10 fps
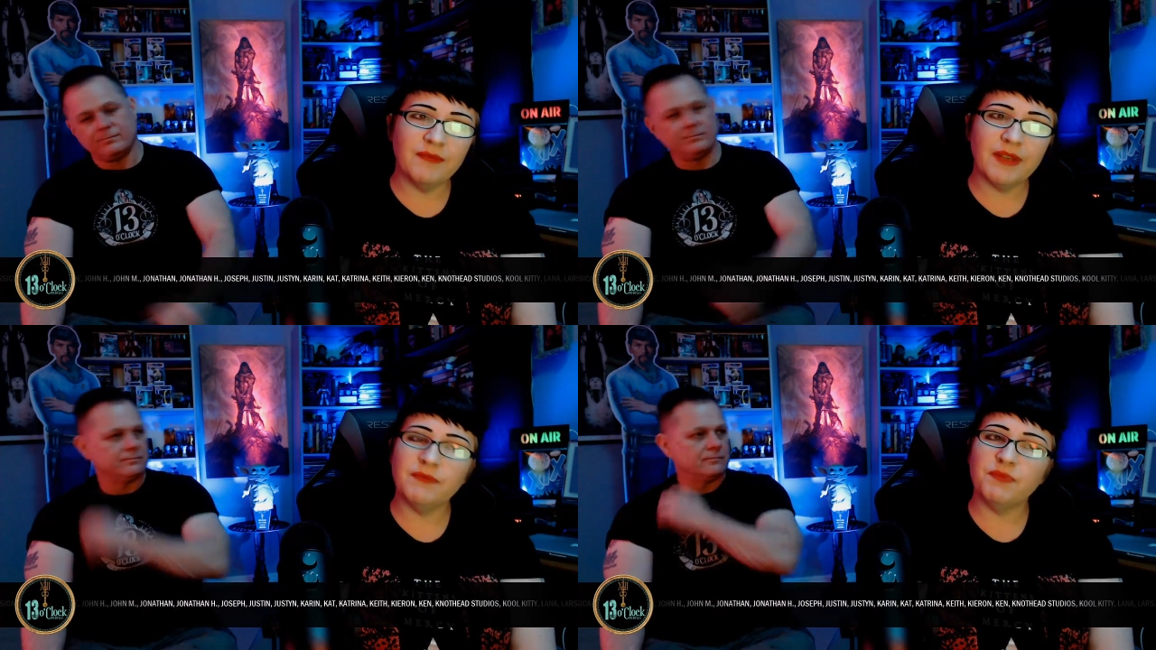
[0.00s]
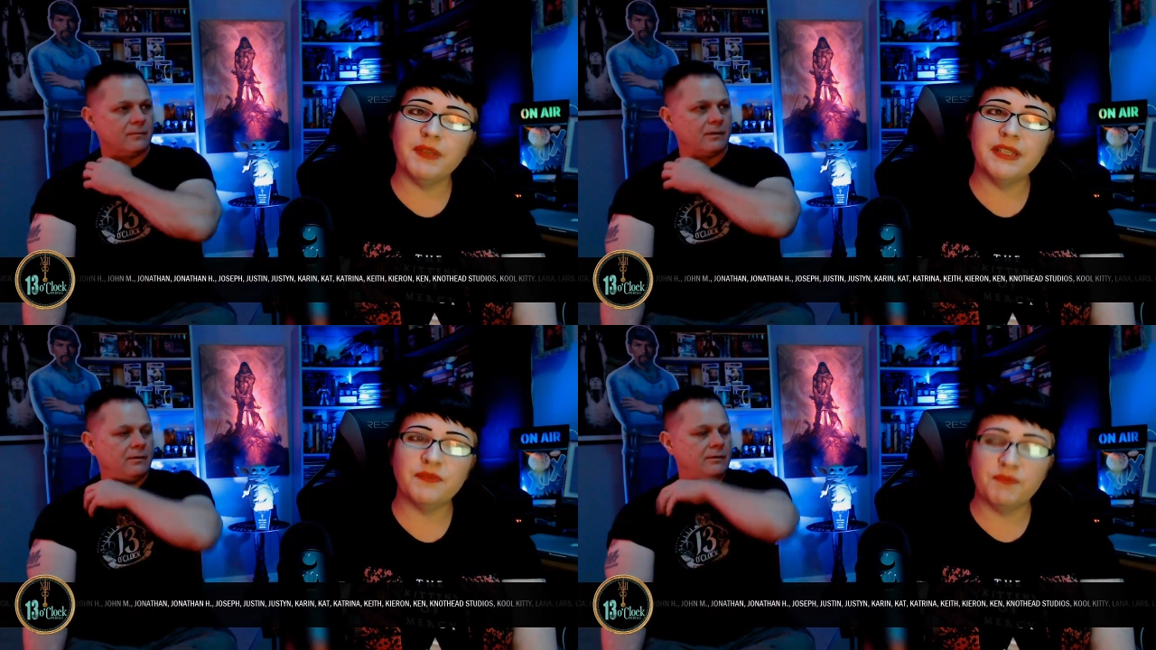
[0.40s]
Speaker 1: and
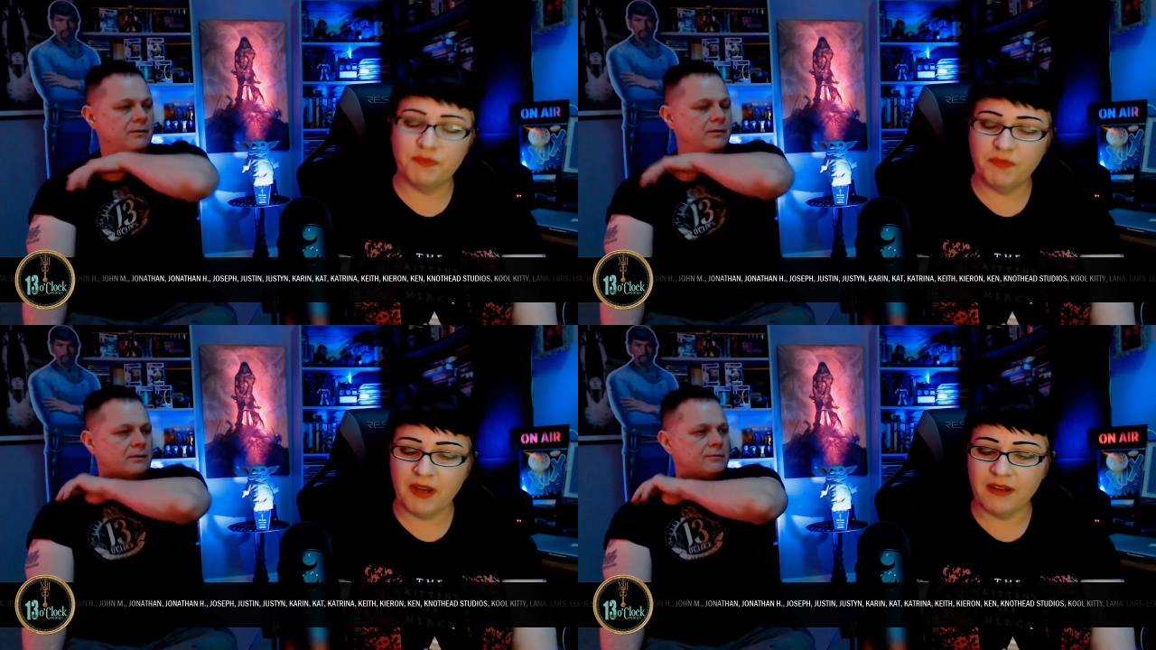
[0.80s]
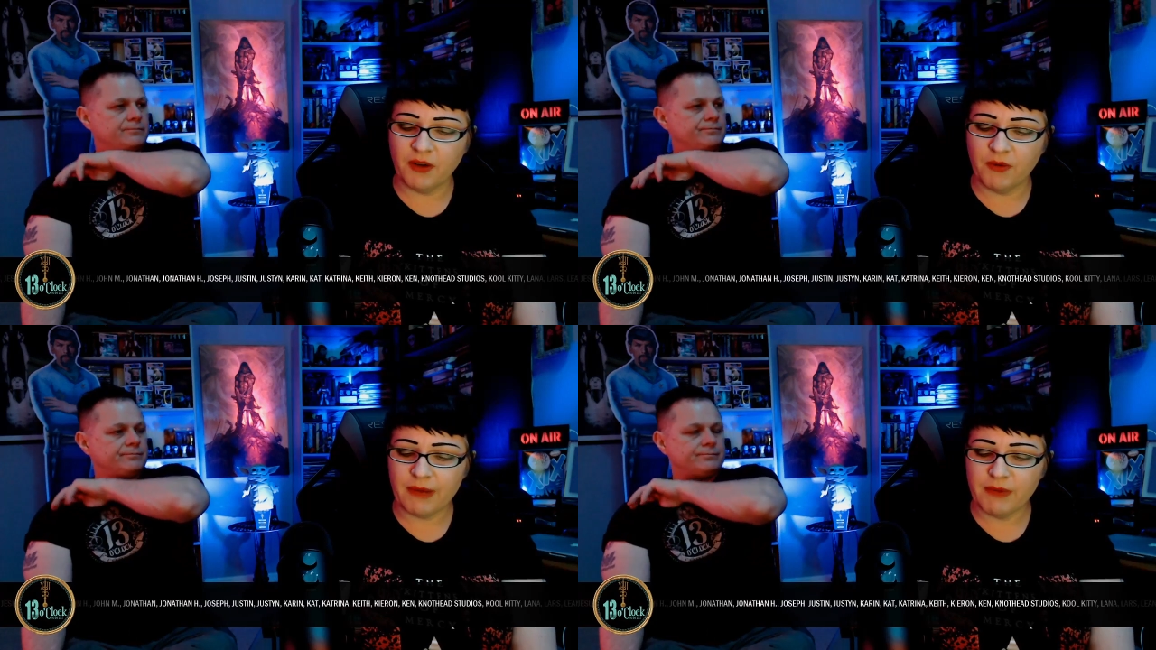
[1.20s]
please uh,
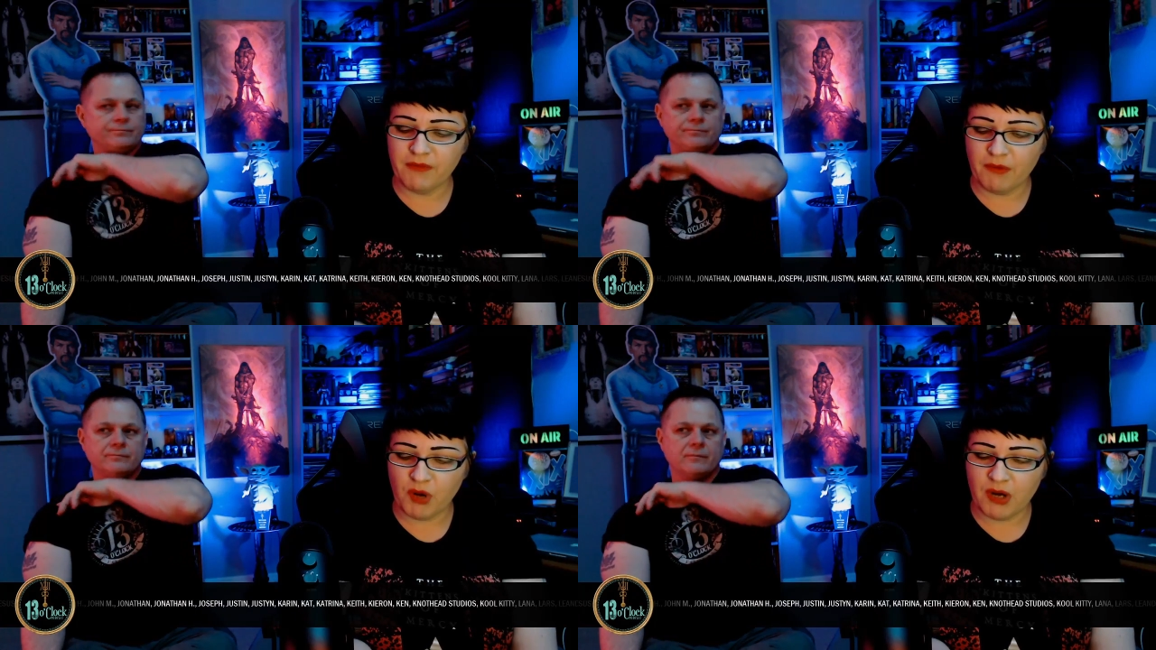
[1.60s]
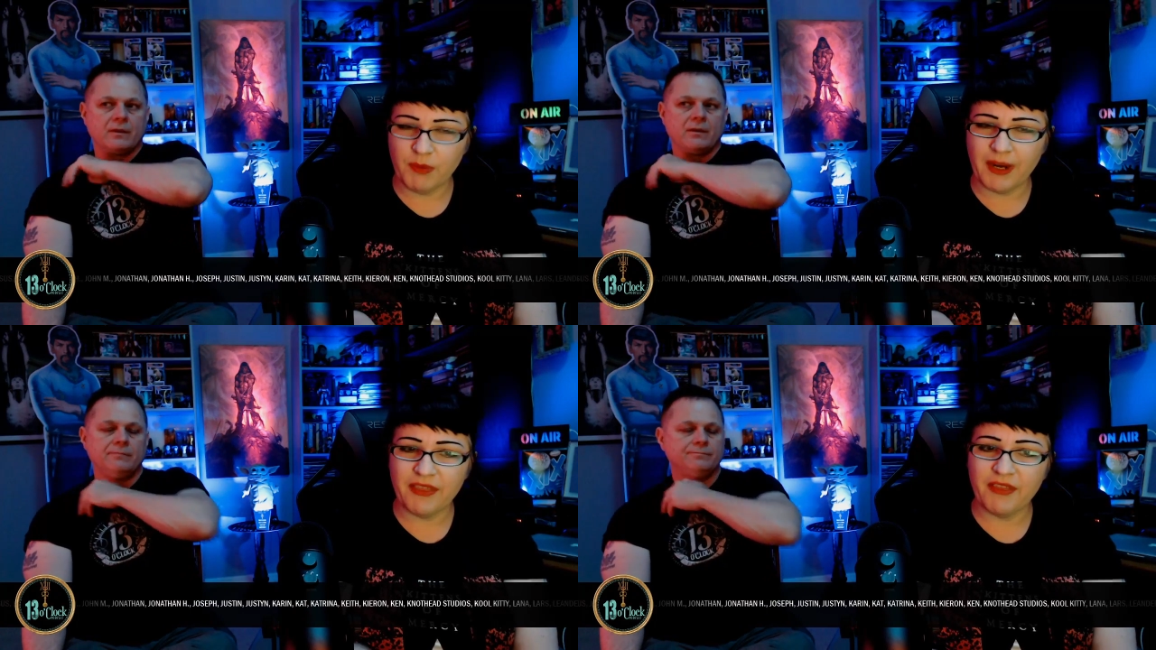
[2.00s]
correct me if I'm wrong,
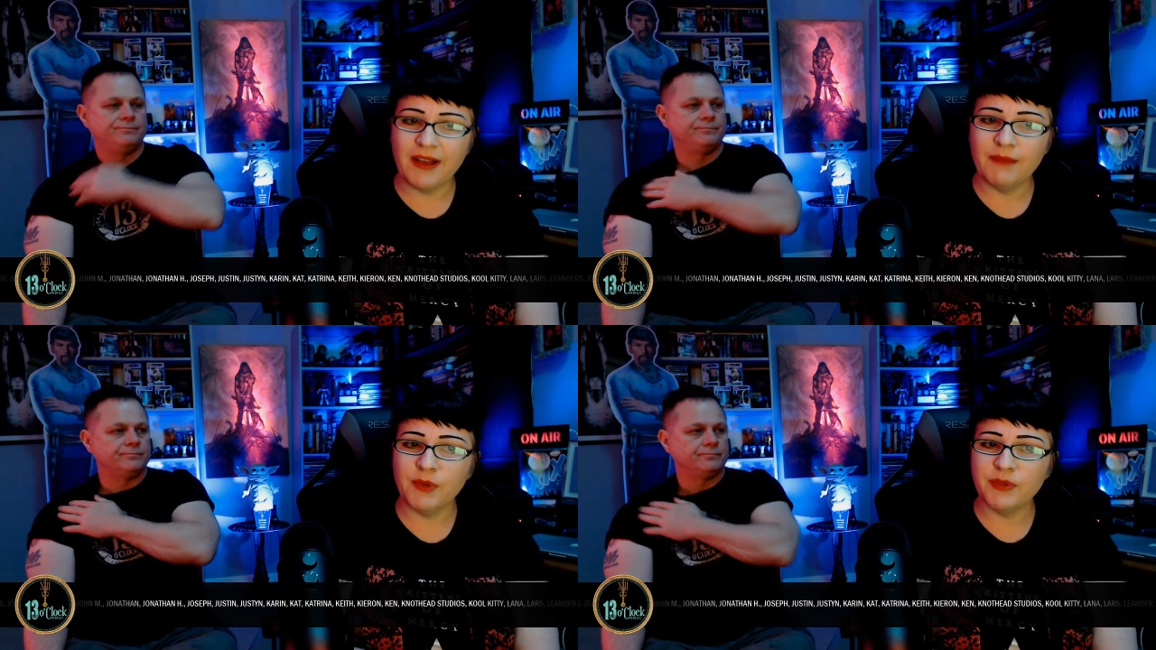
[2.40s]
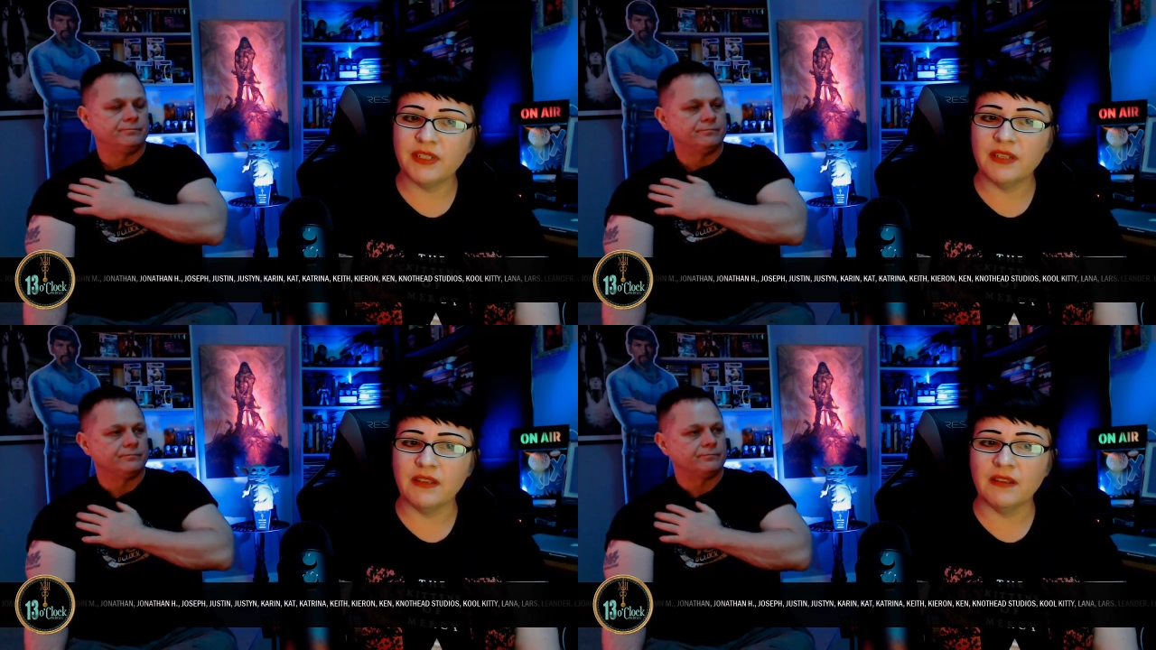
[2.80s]
but I thought most
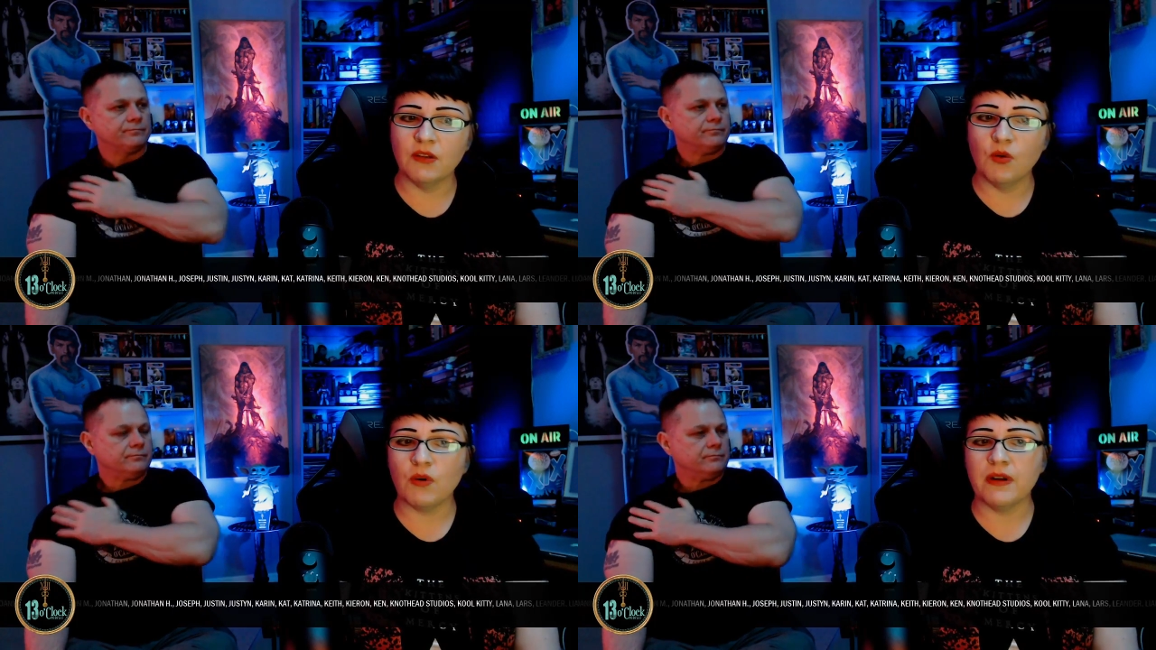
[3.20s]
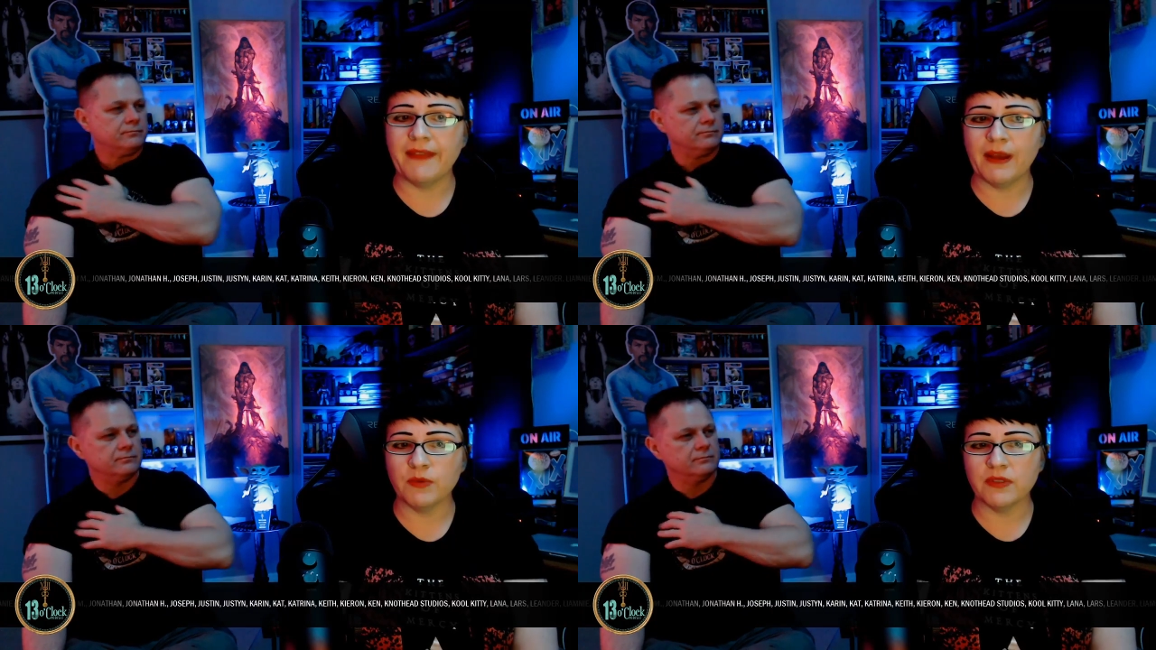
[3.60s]
of the gore in
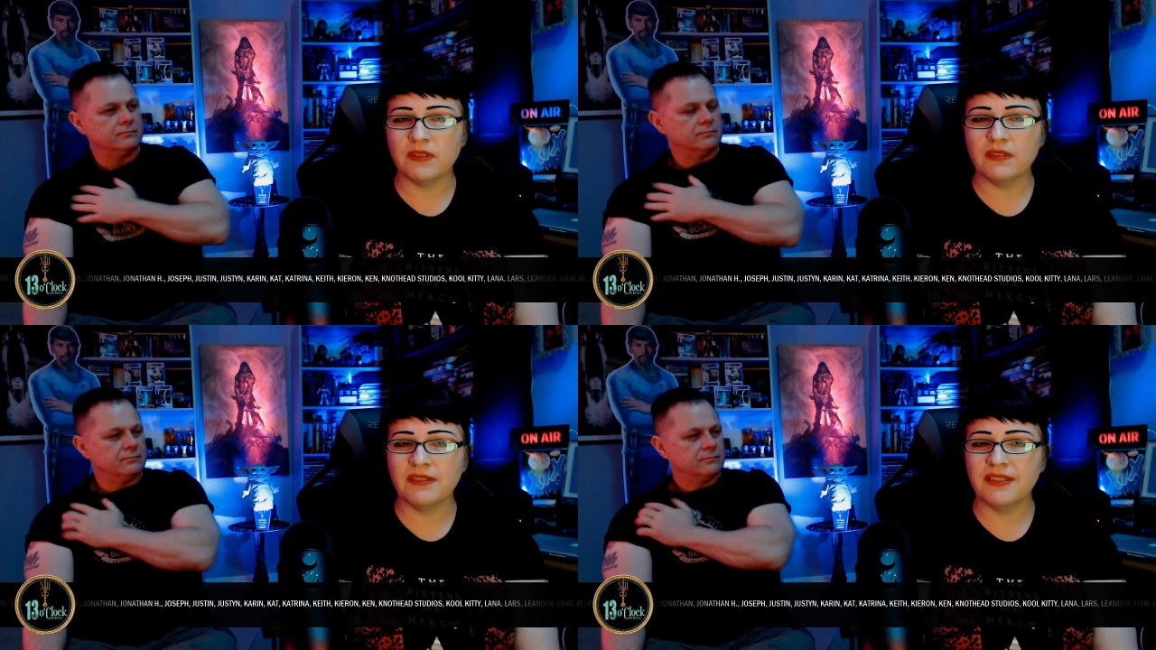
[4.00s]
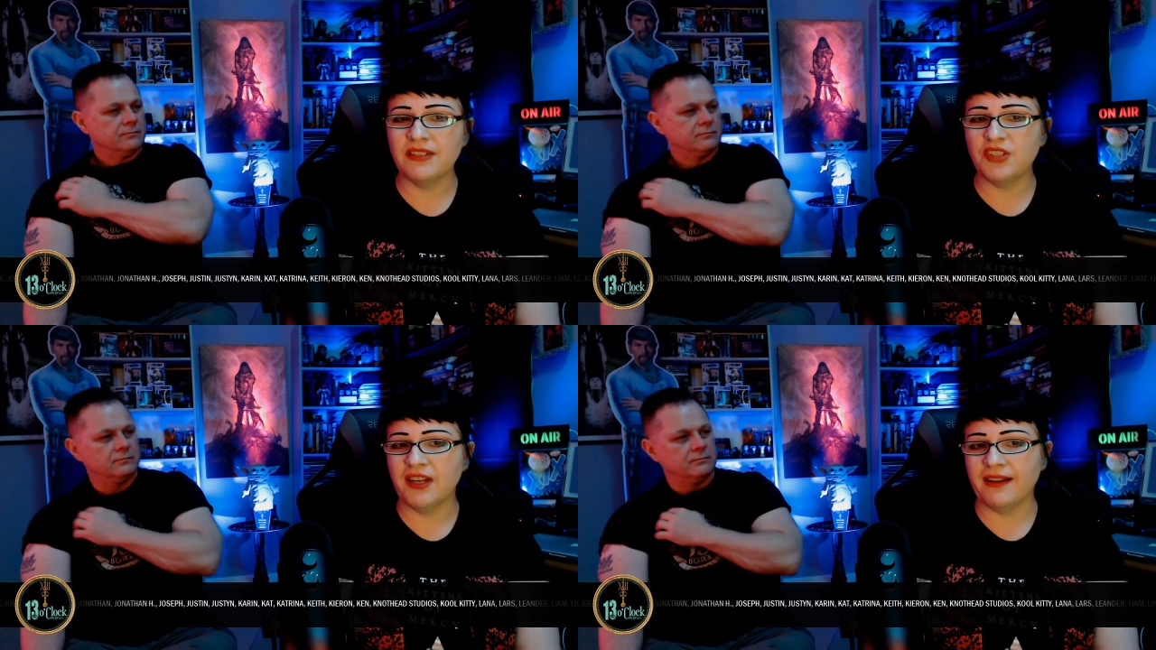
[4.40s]
that was
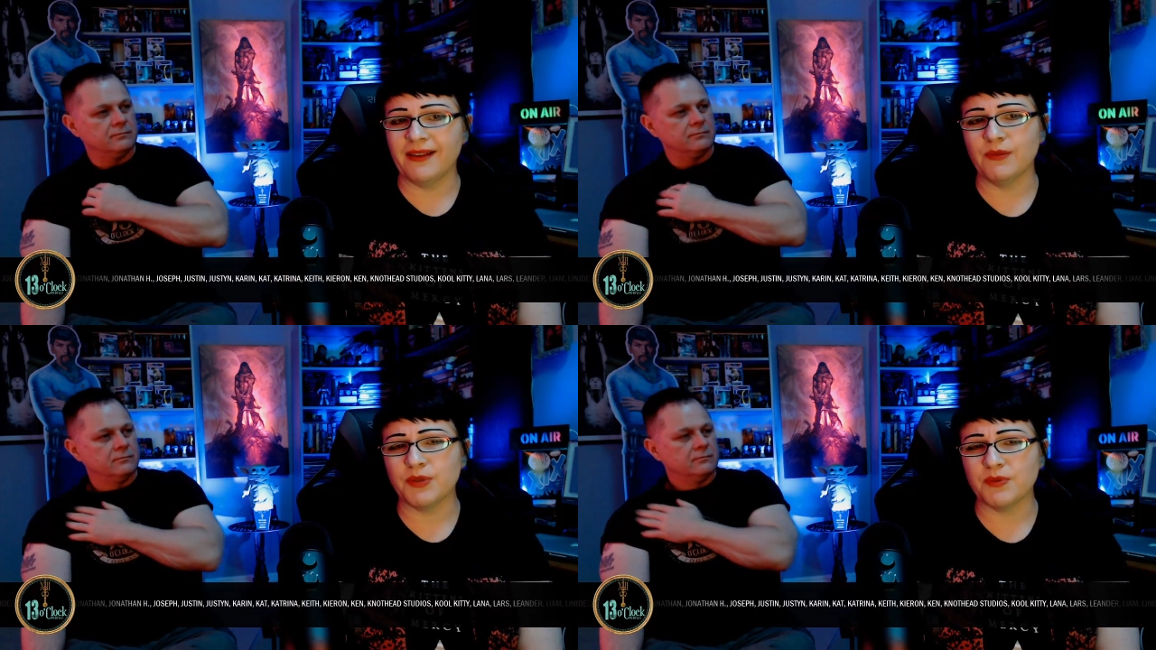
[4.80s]
CGI, which